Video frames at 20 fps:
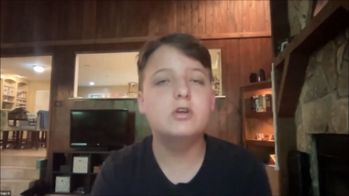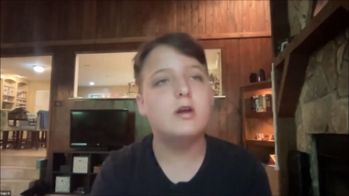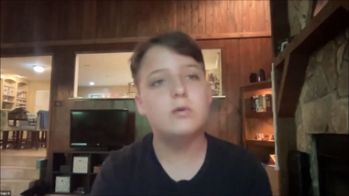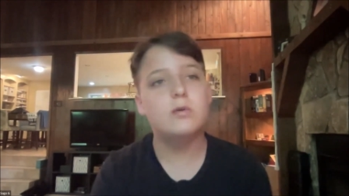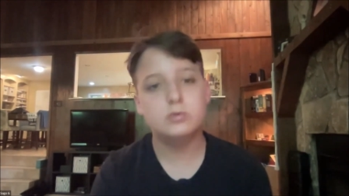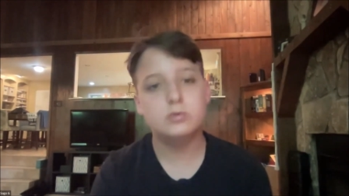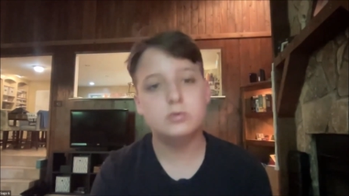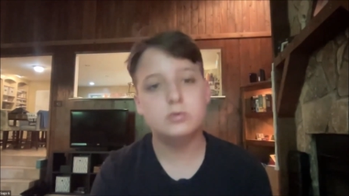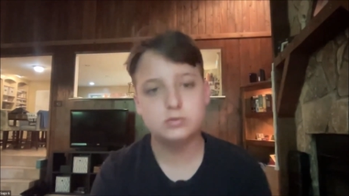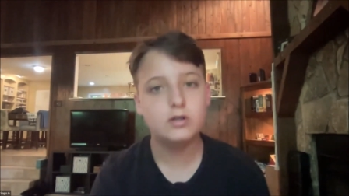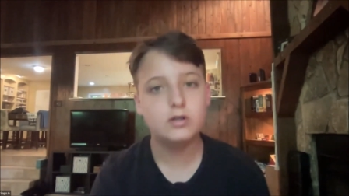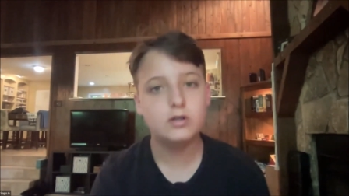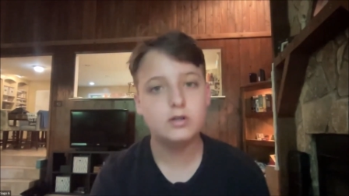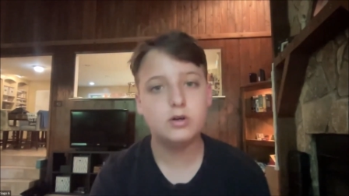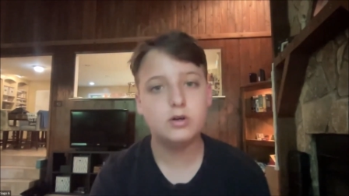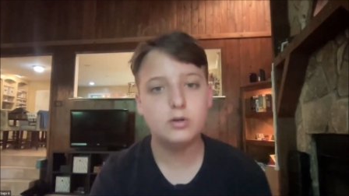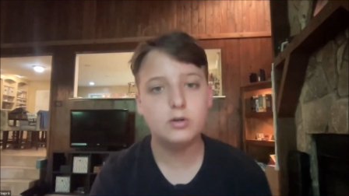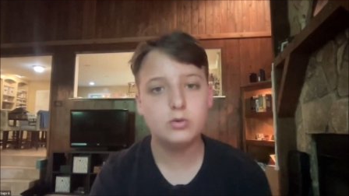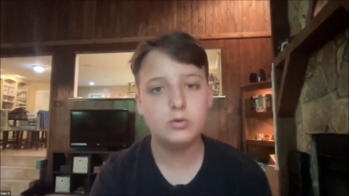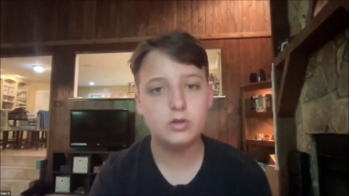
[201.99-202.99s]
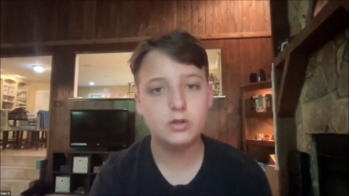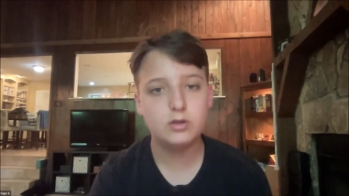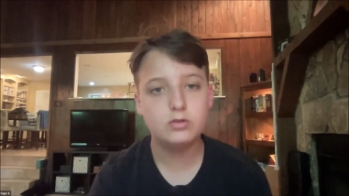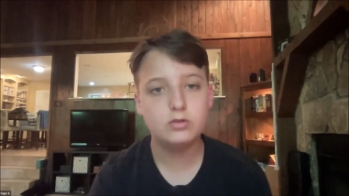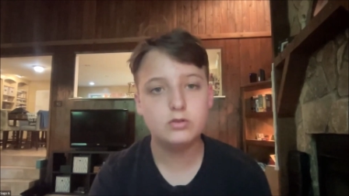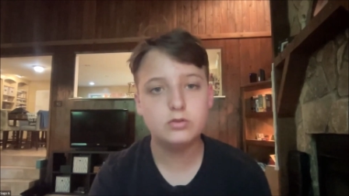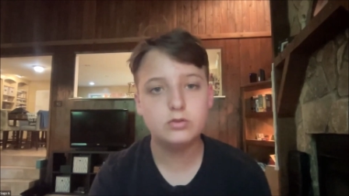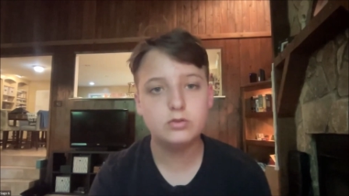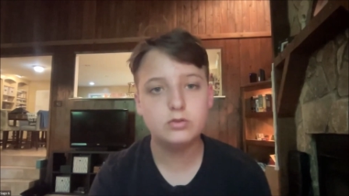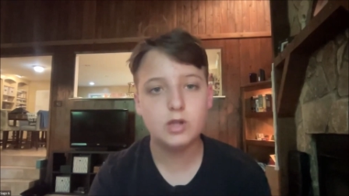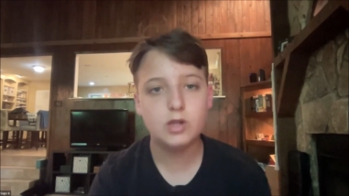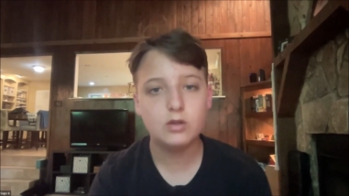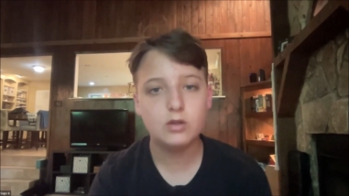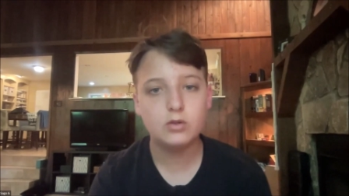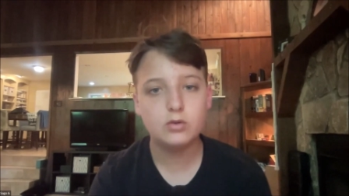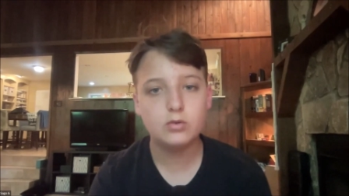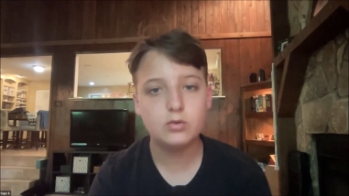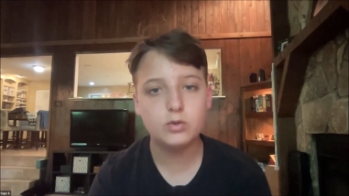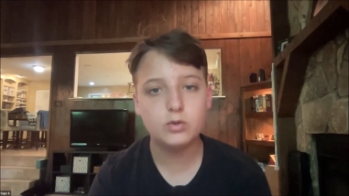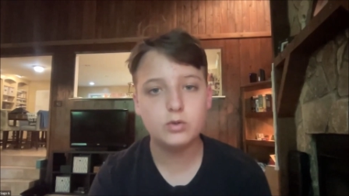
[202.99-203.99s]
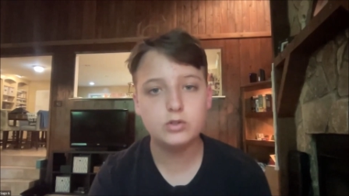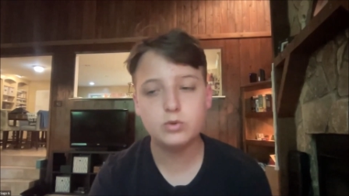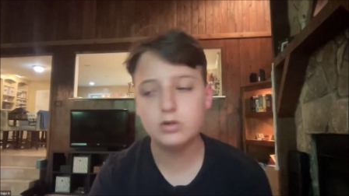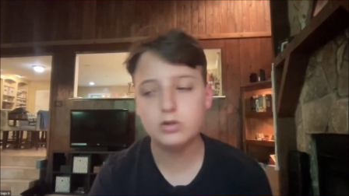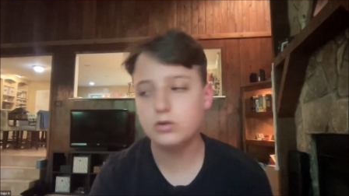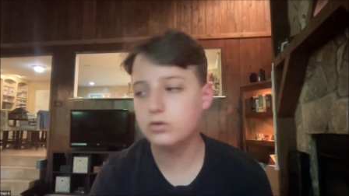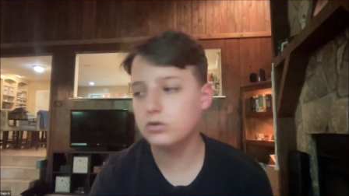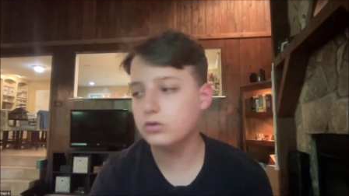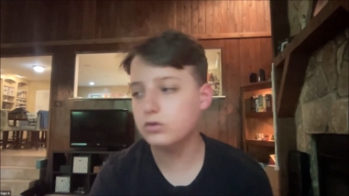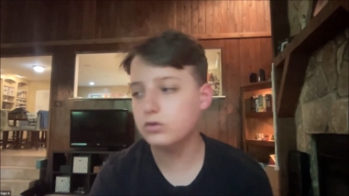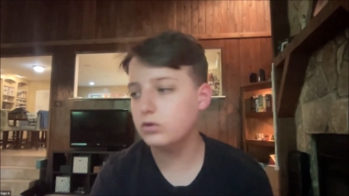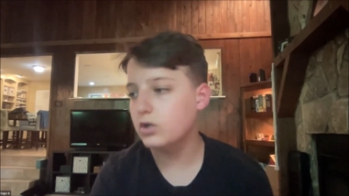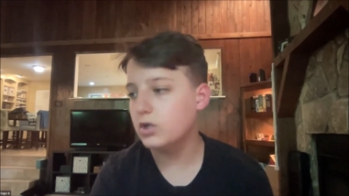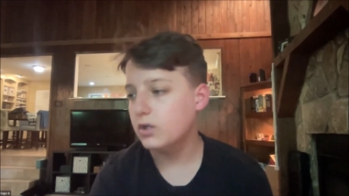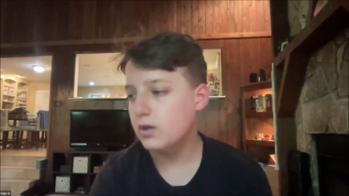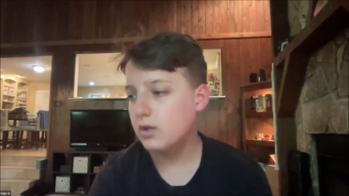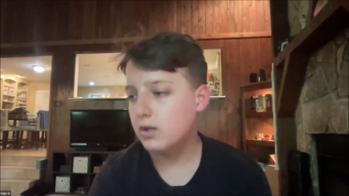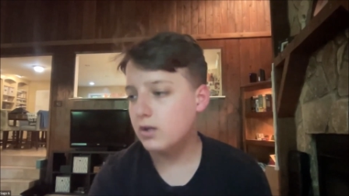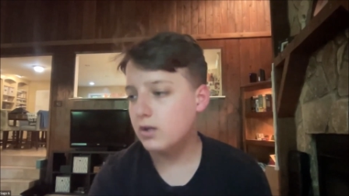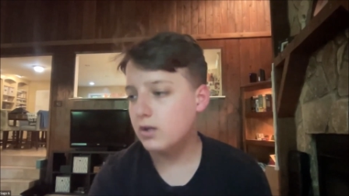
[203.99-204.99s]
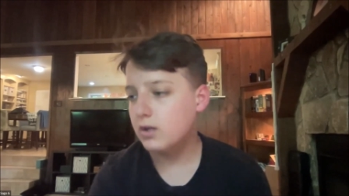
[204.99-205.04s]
which god was real and which one